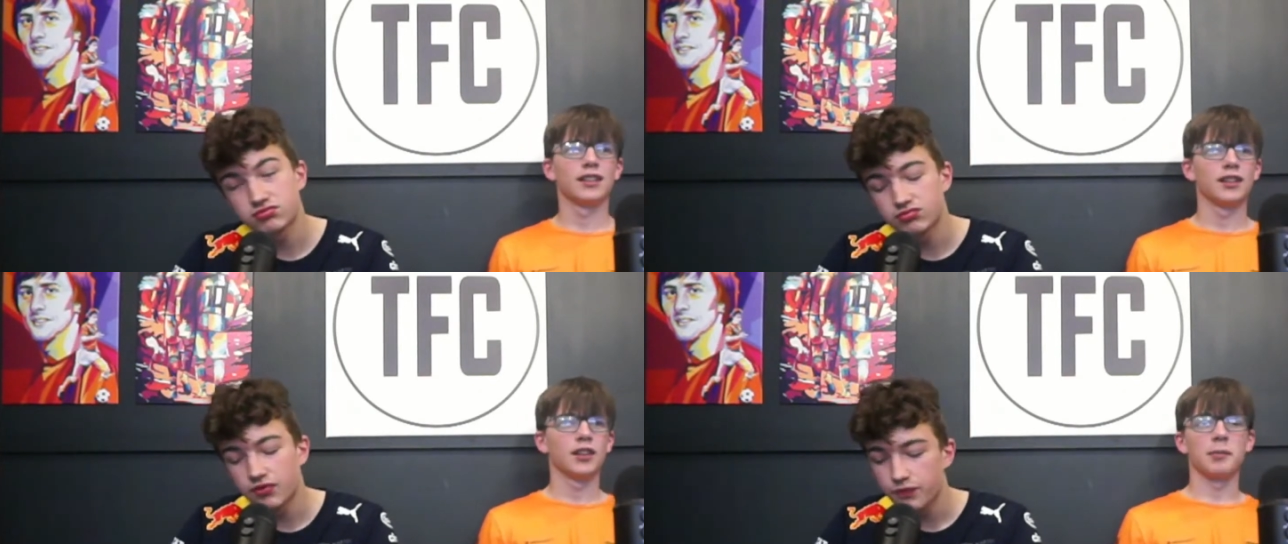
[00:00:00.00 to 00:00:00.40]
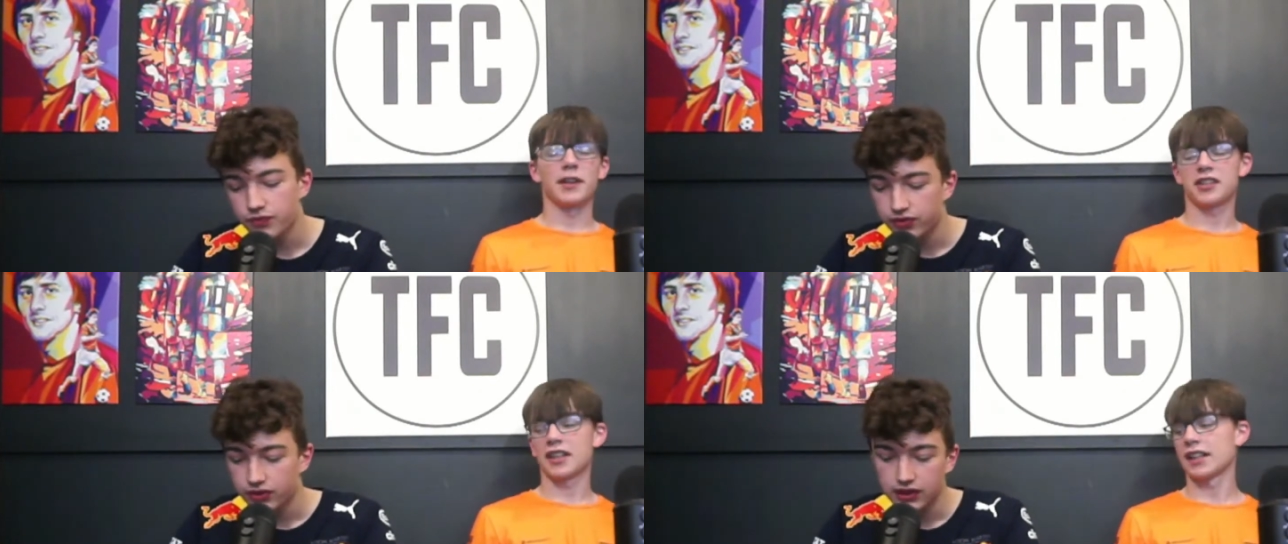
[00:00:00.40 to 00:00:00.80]
Speaker 1: You're
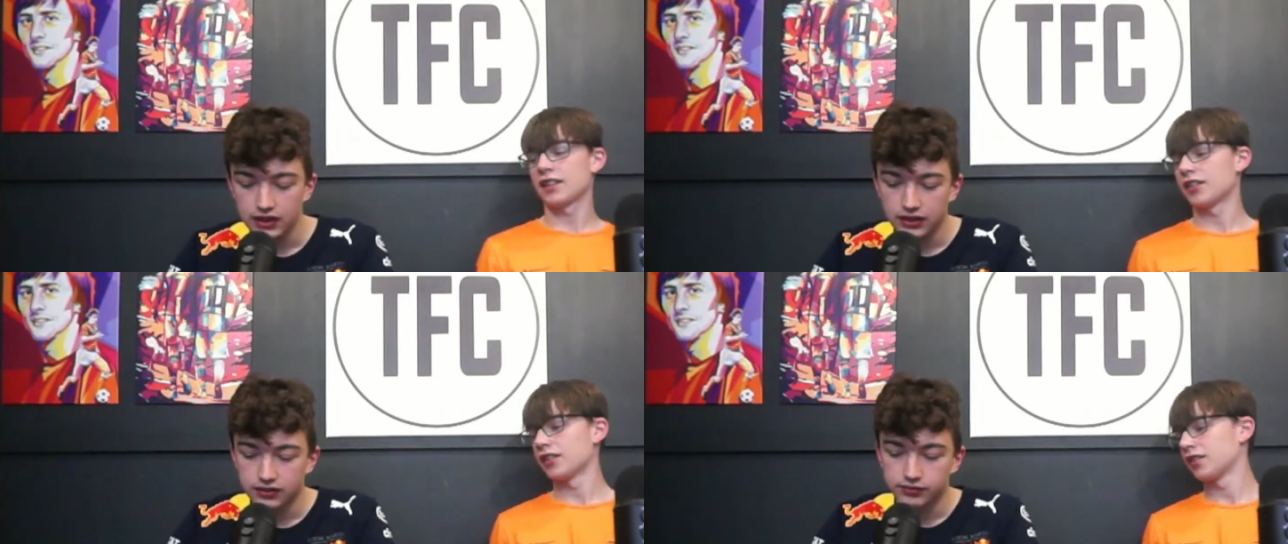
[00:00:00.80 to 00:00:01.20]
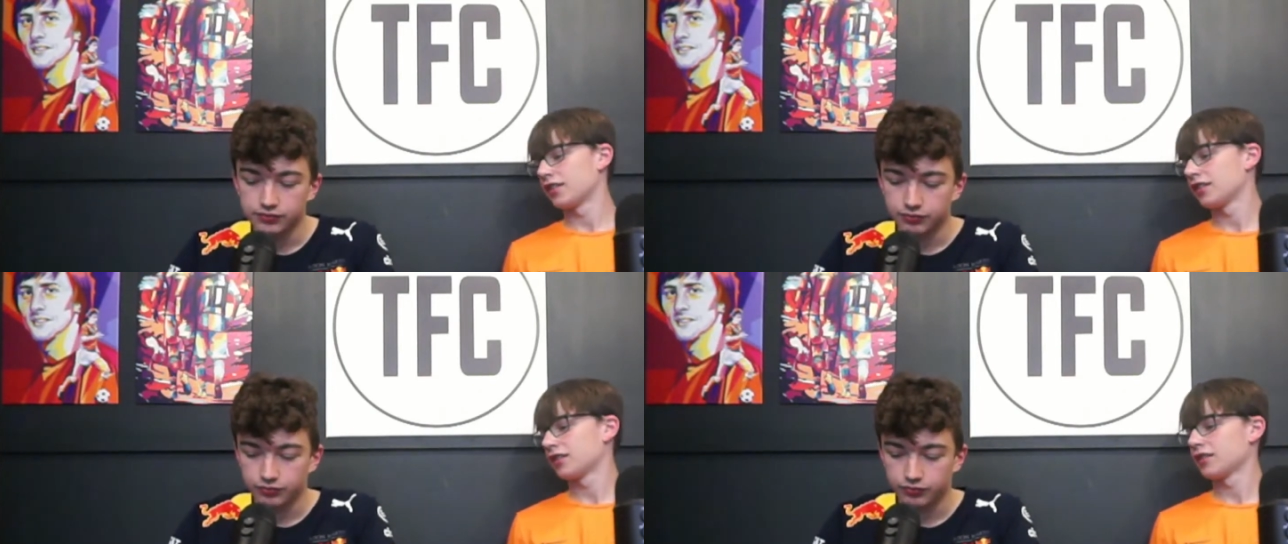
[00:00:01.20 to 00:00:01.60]
benching Andersen.
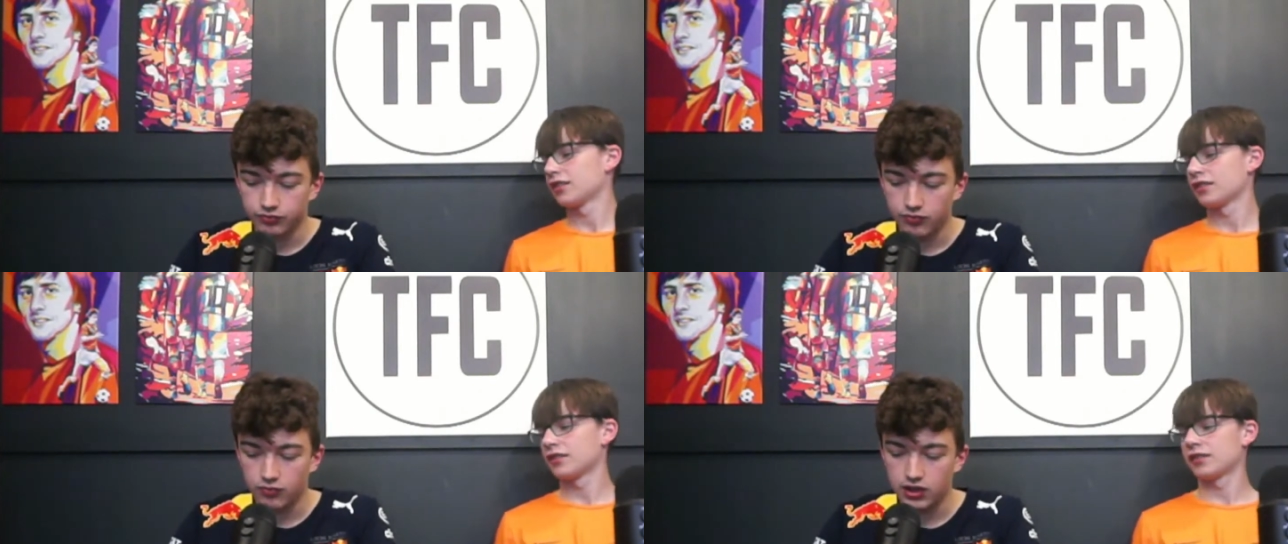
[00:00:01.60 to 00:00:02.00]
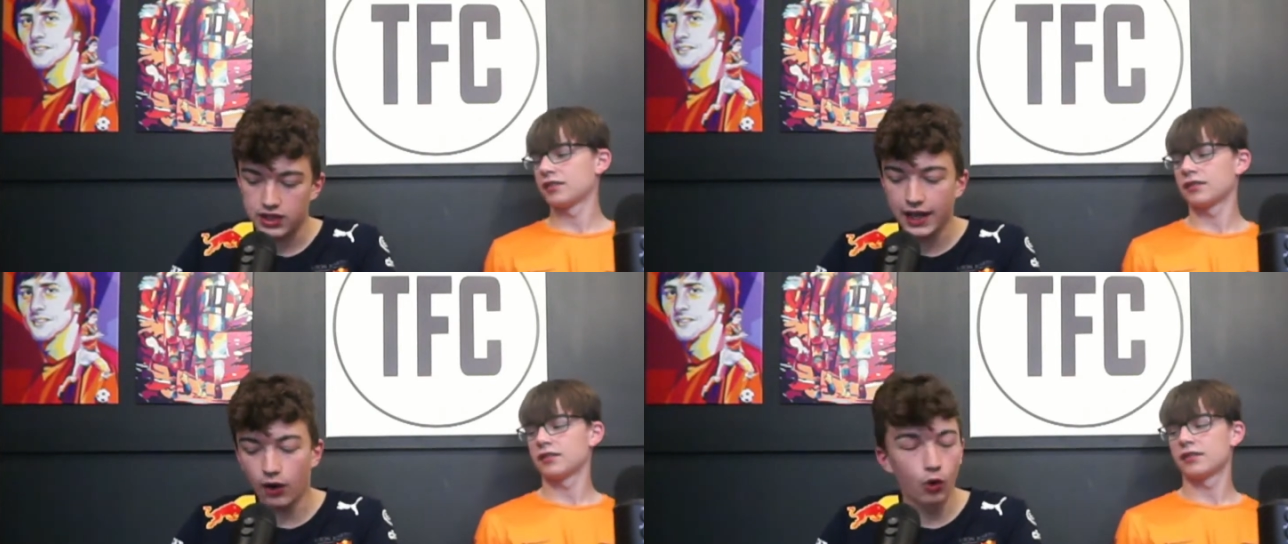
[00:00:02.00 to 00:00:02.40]

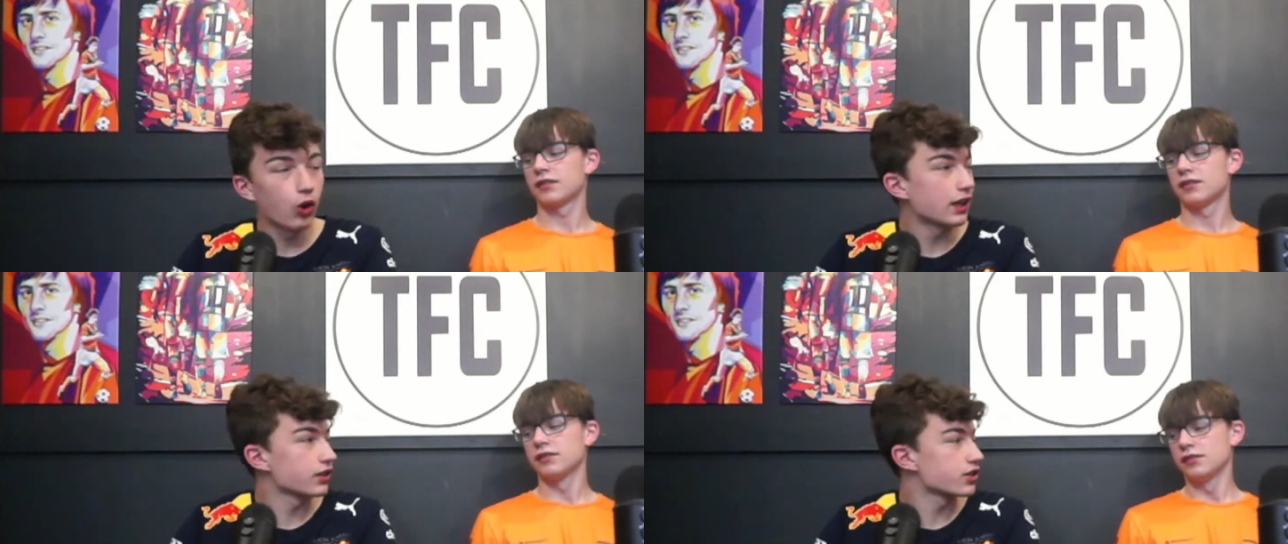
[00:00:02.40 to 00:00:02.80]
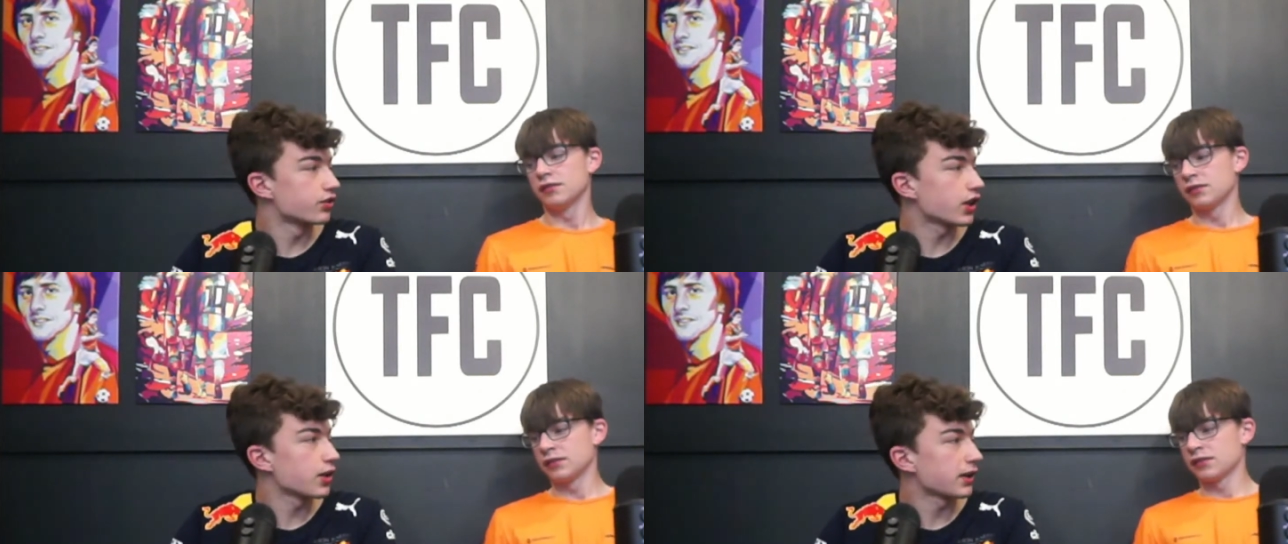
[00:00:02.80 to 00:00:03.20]
Yeah, or Andersen at
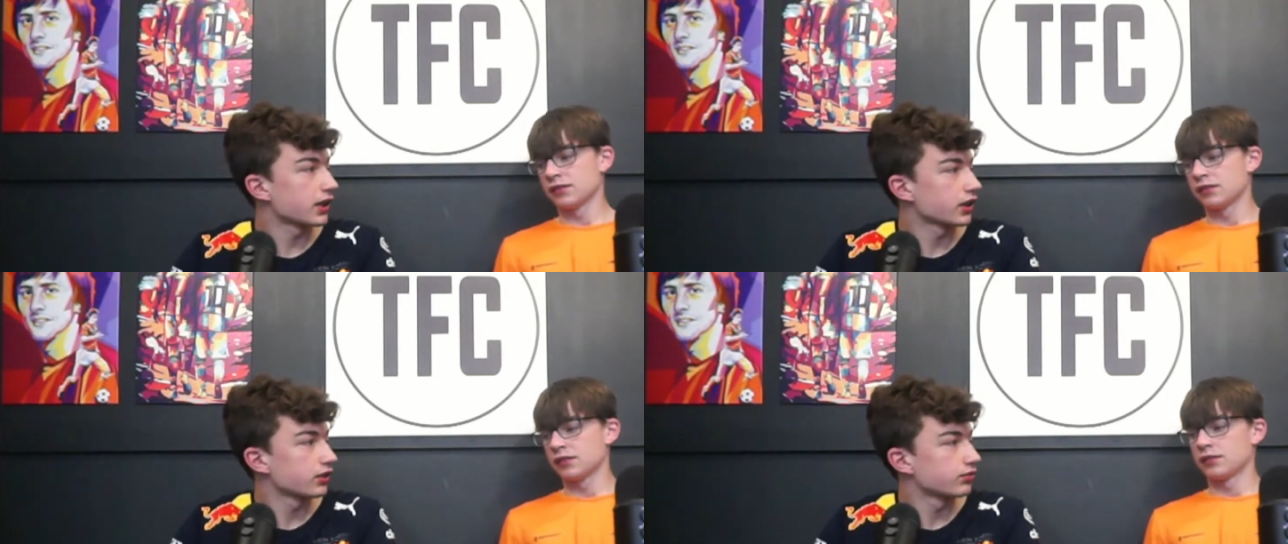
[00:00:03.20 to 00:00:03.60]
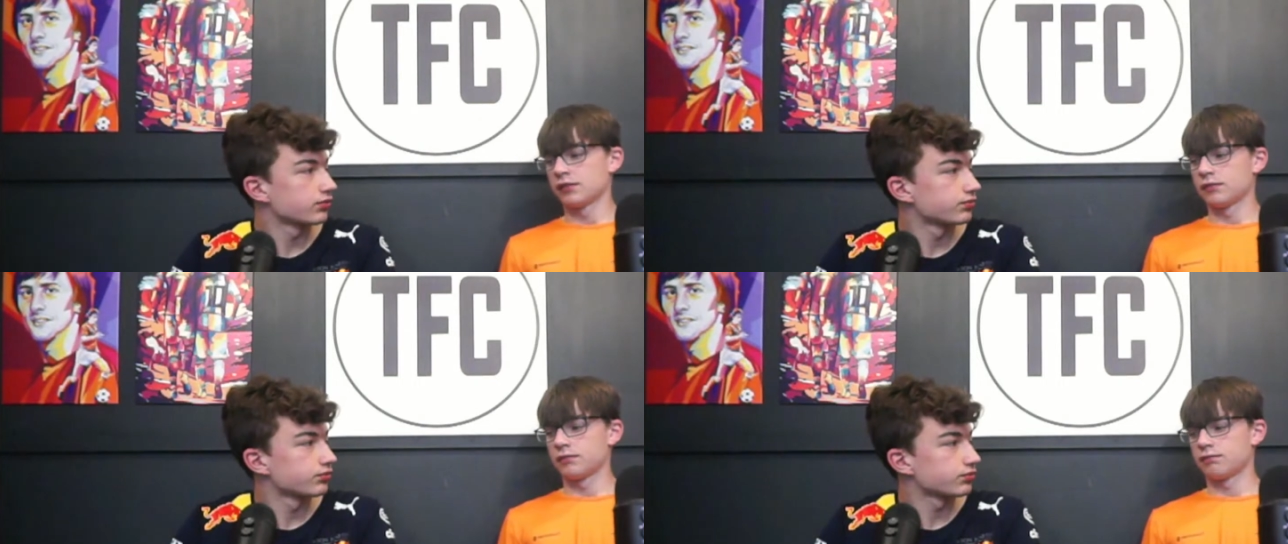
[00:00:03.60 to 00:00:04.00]
right back
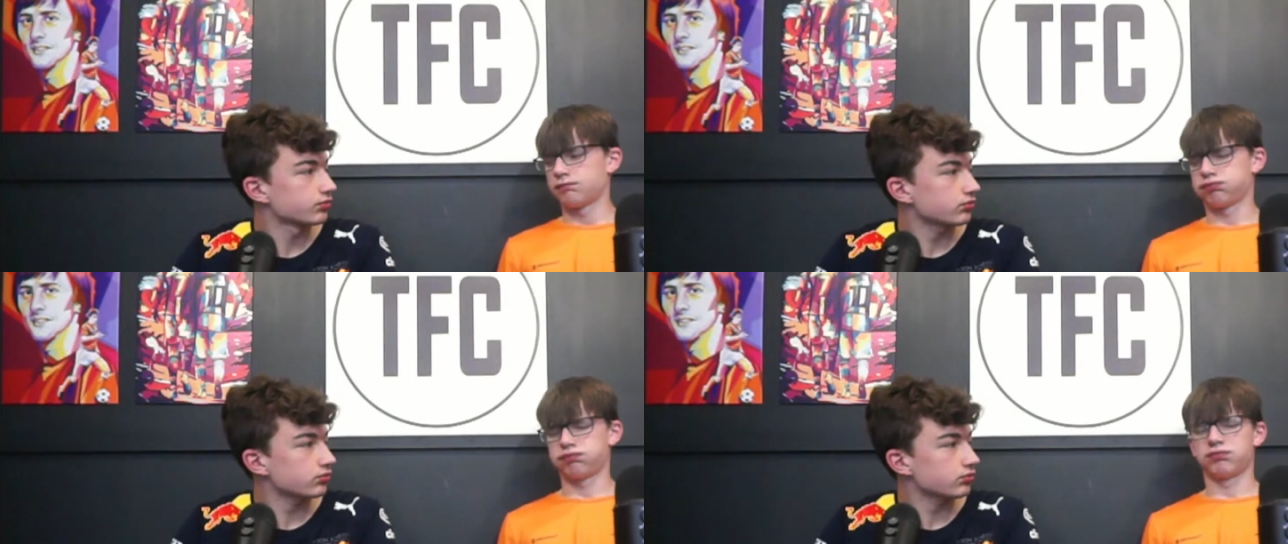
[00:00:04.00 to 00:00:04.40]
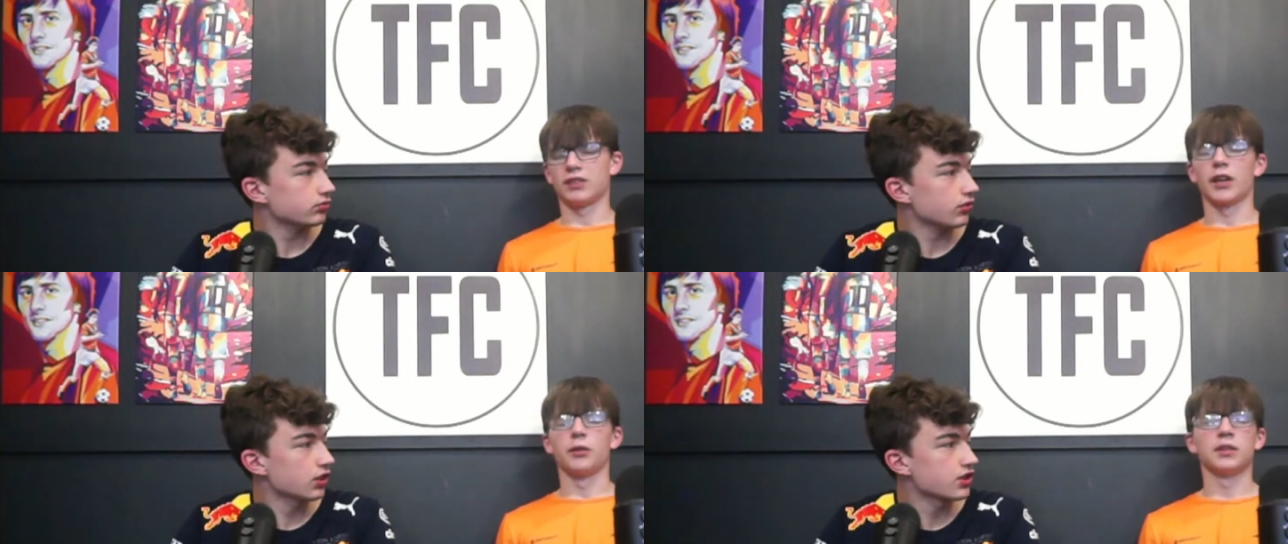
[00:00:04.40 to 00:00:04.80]

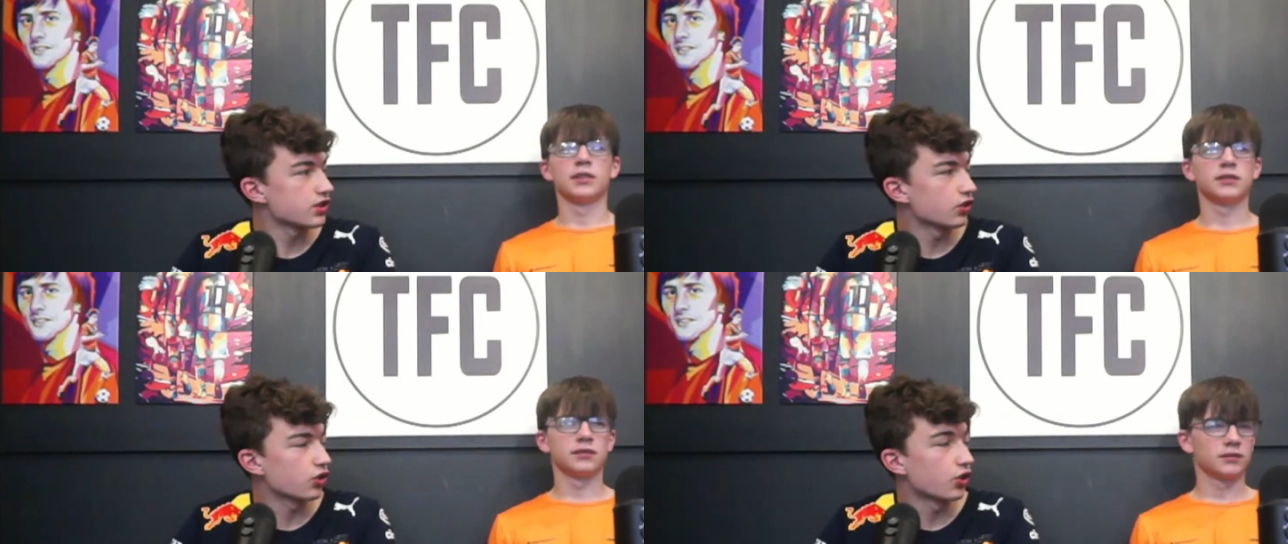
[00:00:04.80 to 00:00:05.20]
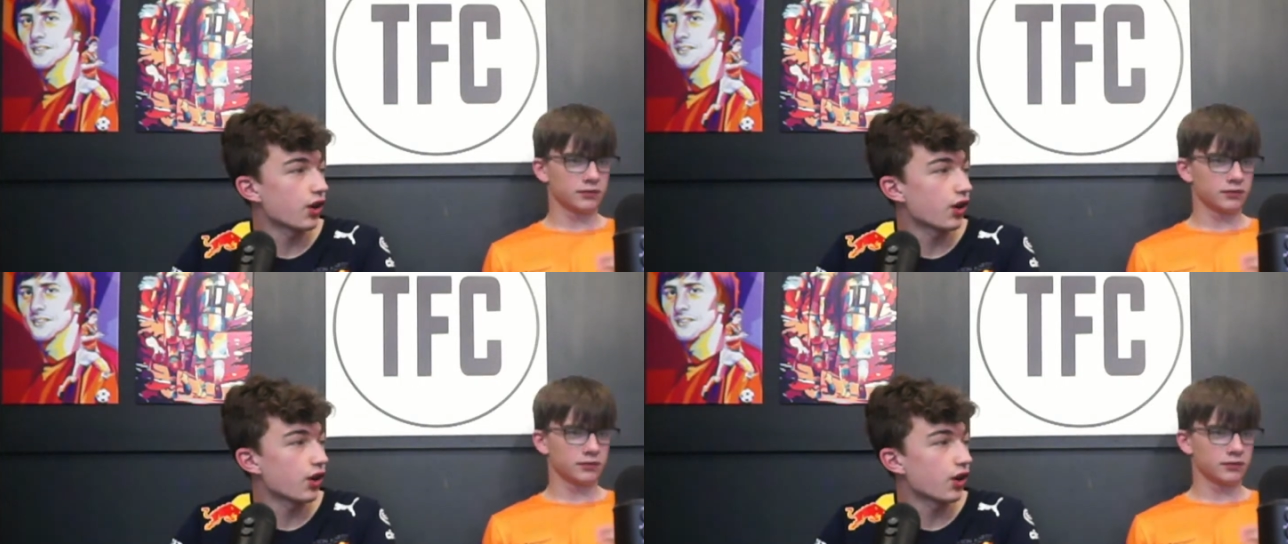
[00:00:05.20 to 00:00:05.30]
back. It's not got right